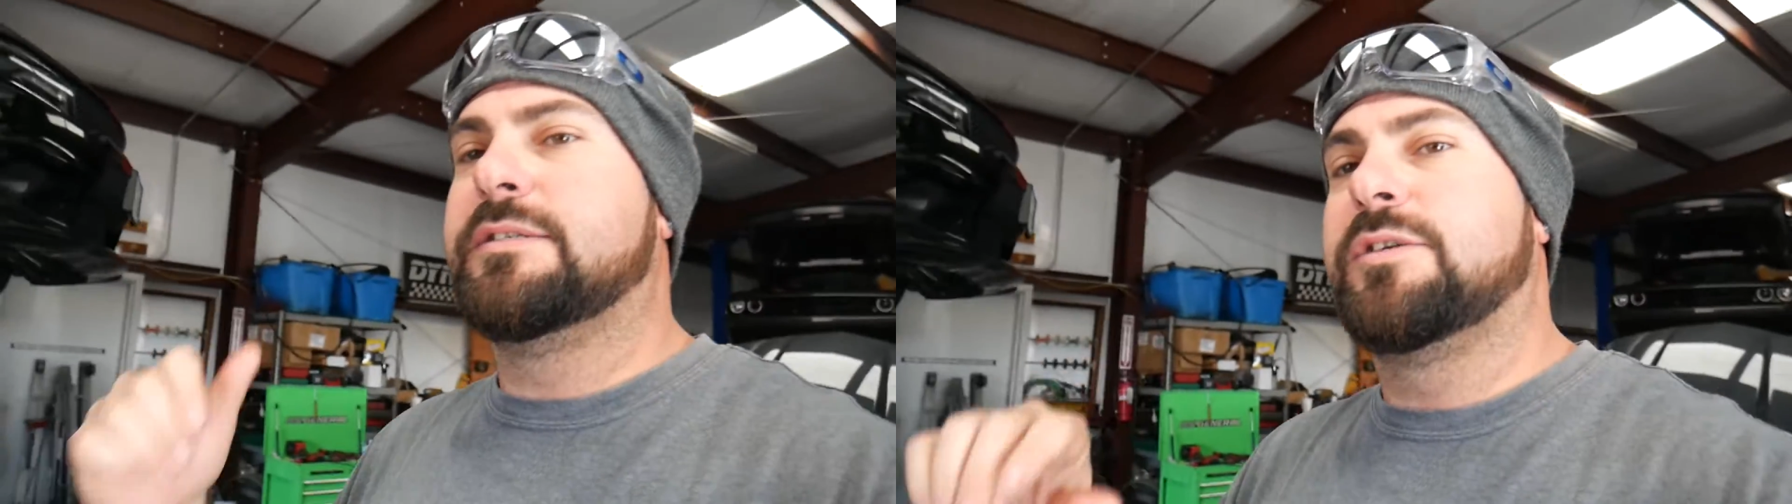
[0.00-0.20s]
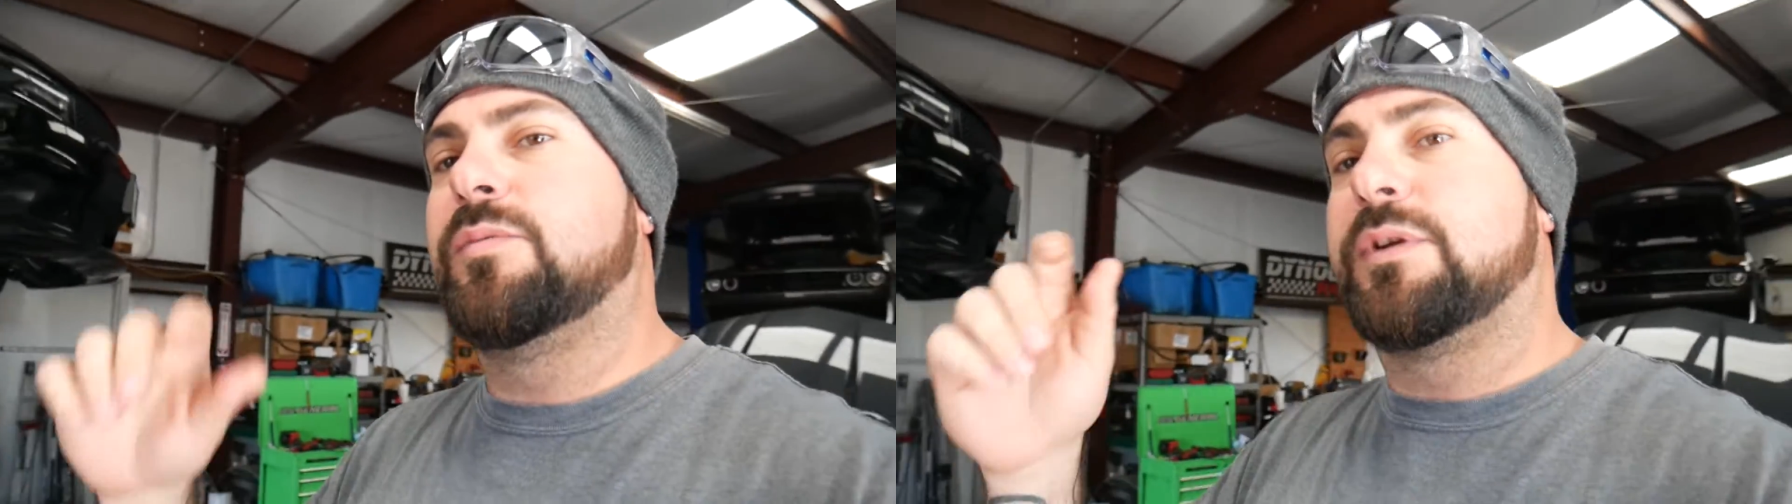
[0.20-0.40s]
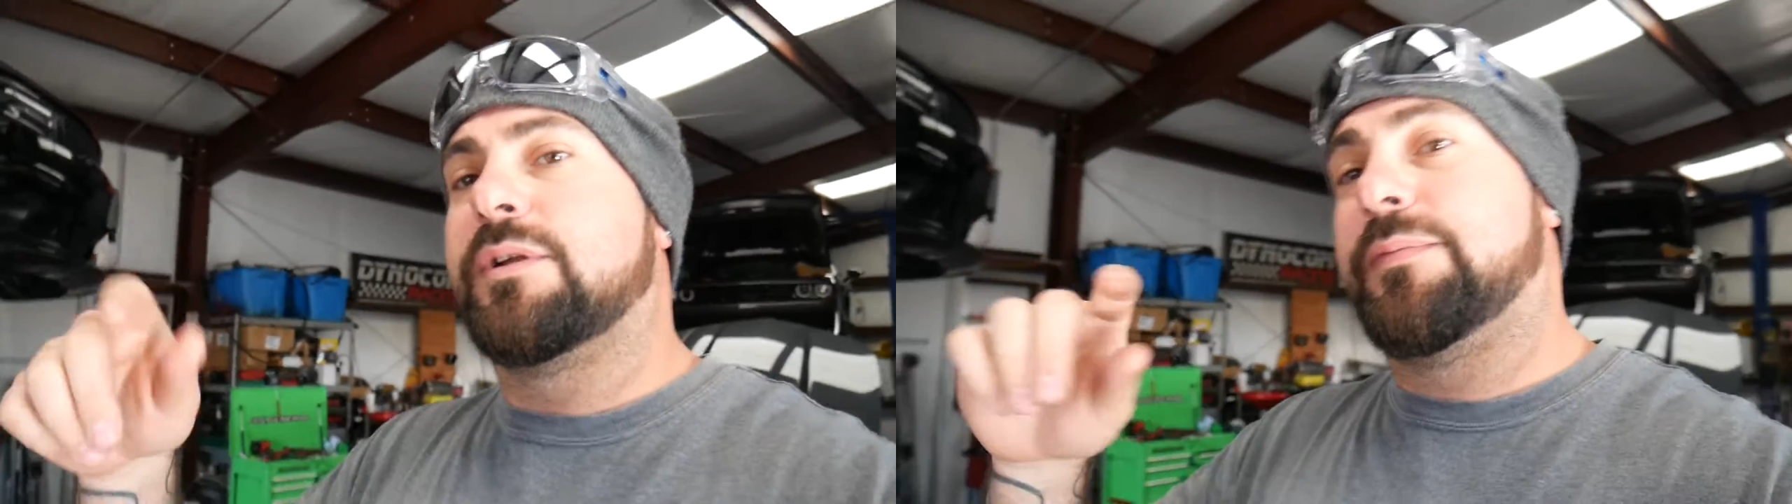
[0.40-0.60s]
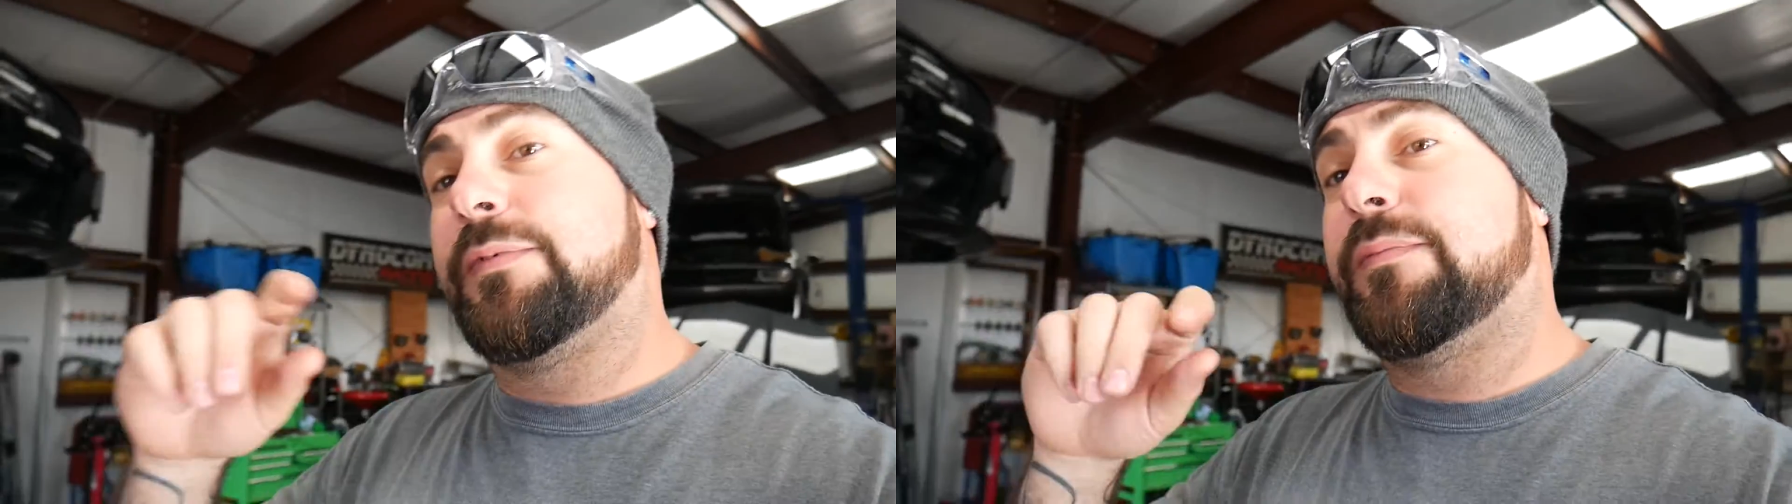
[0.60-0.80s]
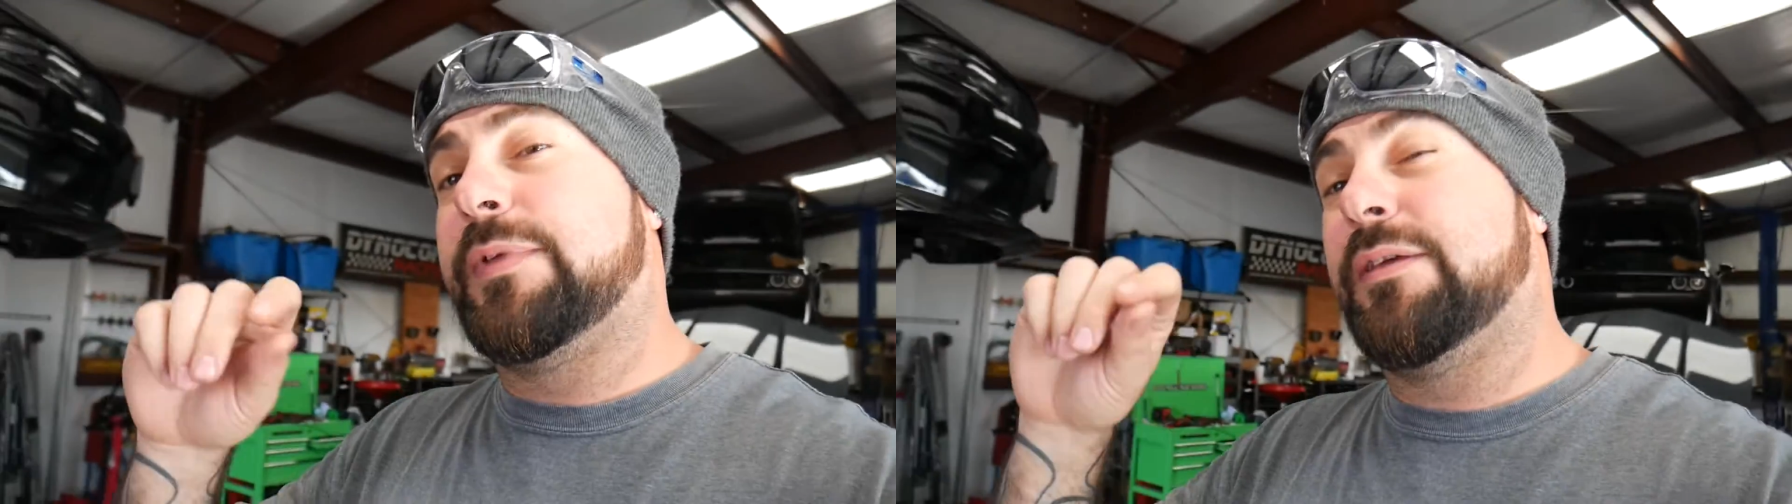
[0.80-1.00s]
so we're gonna
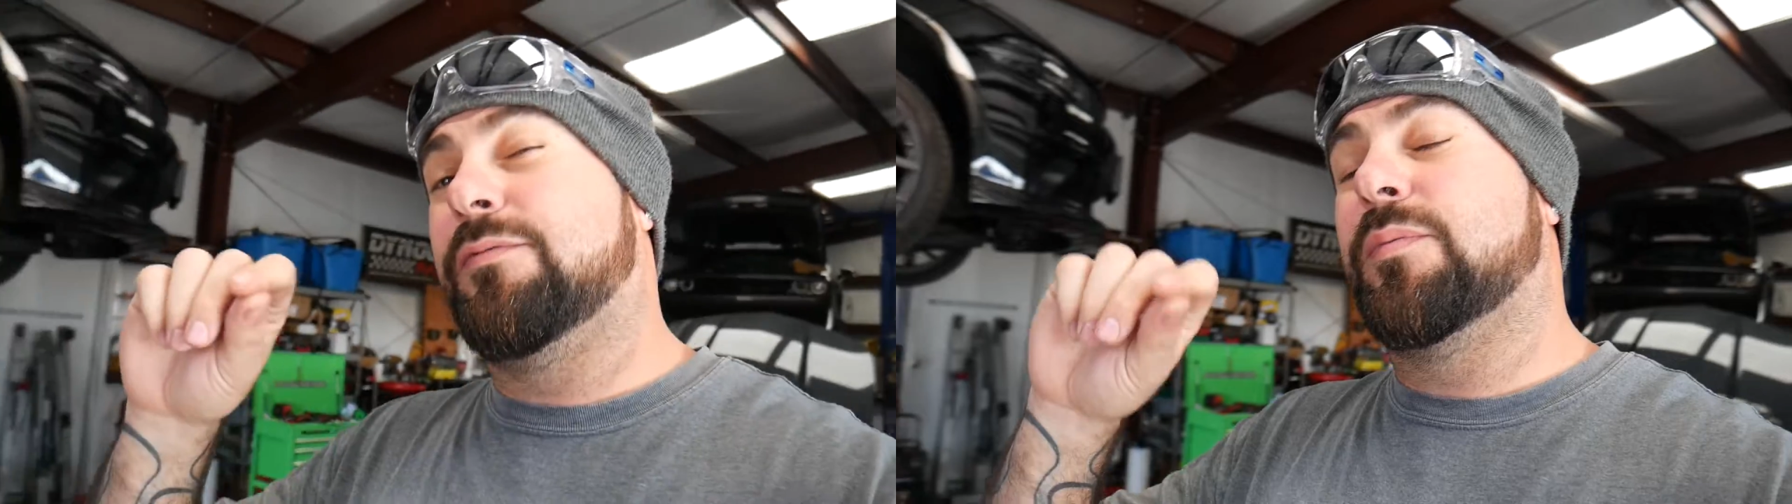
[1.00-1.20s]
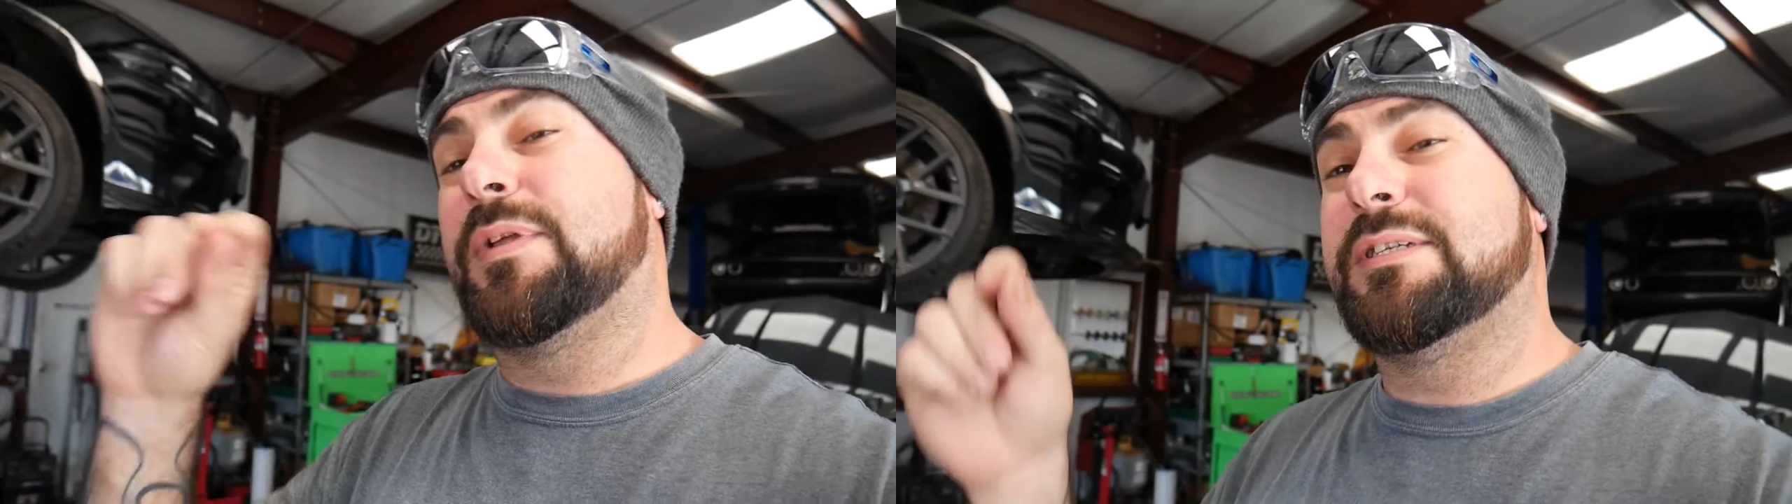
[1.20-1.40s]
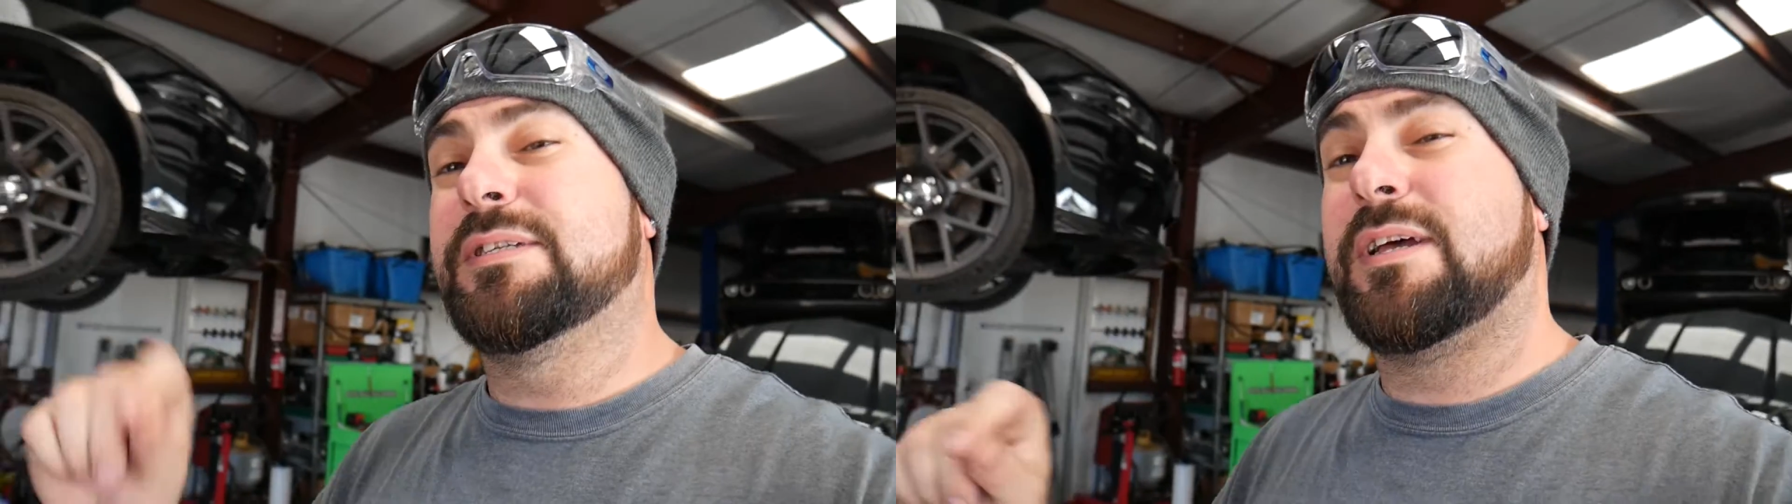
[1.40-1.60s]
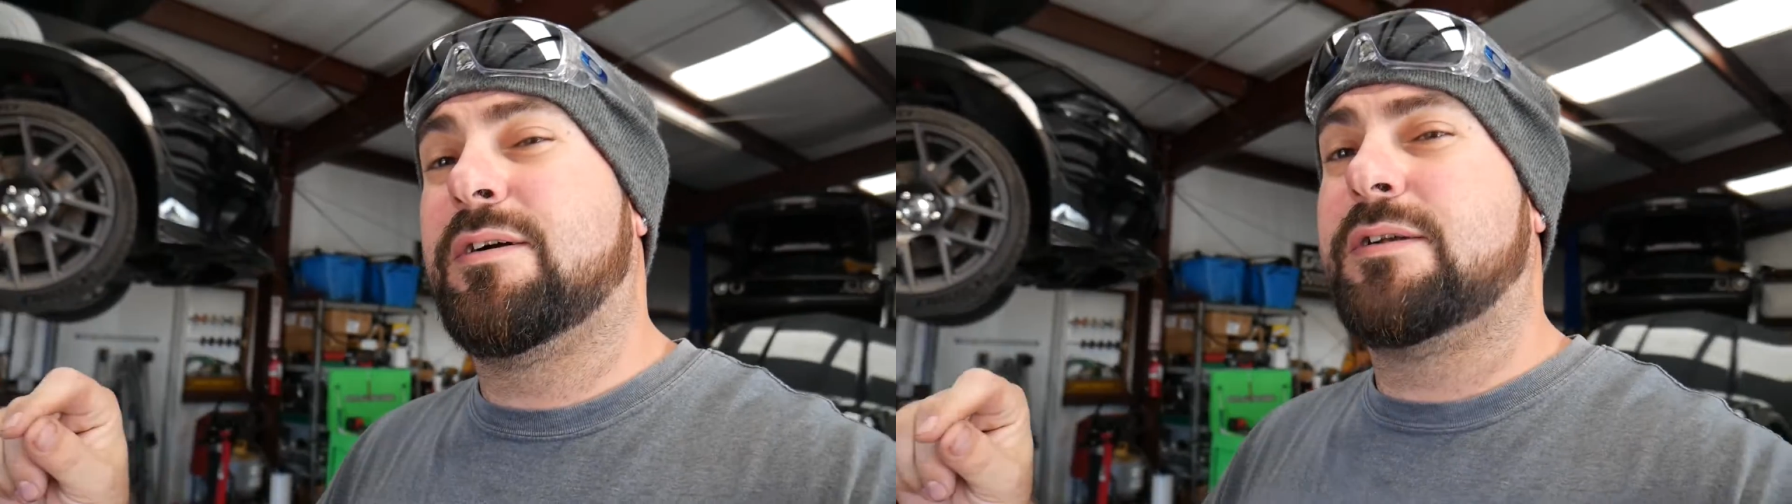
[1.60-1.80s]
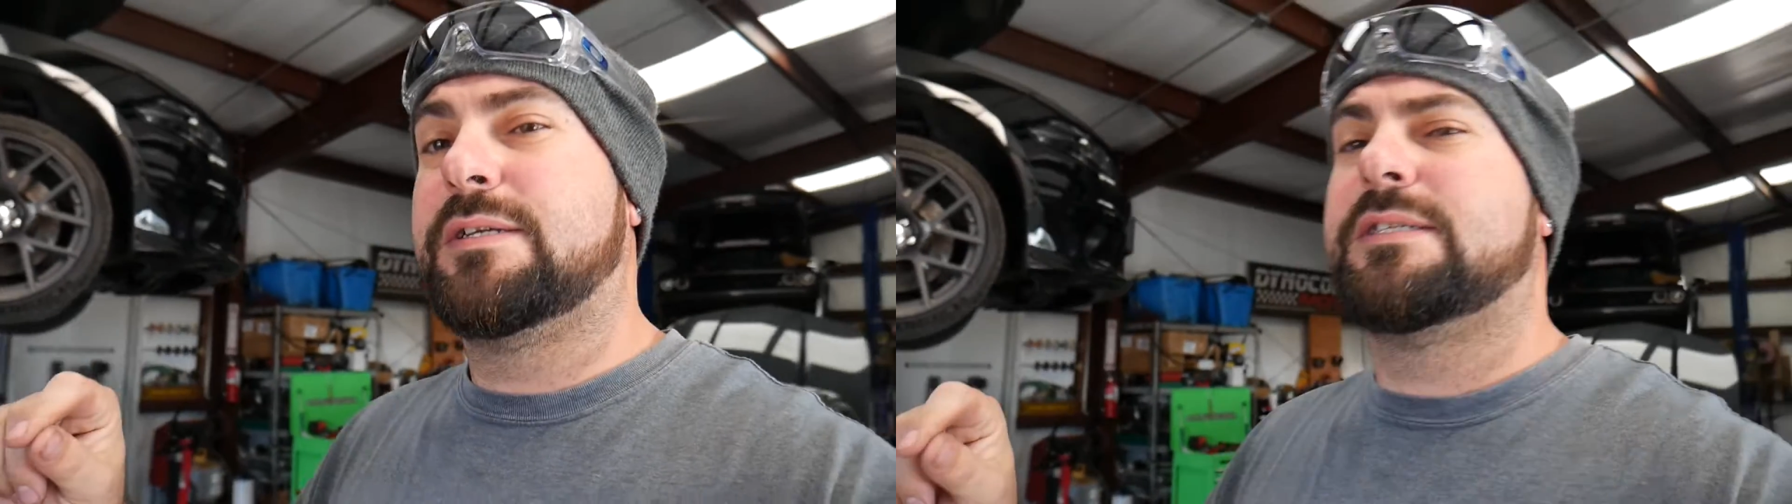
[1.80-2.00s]
be replacing that
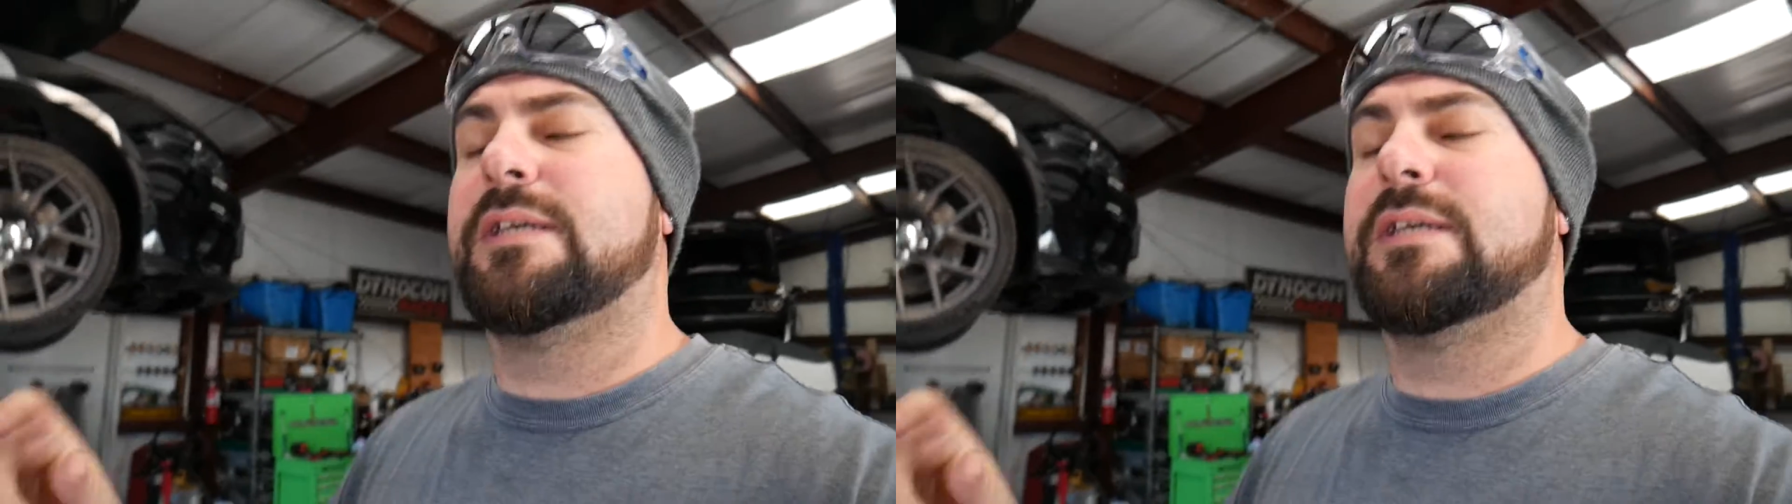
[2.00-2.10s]
harness,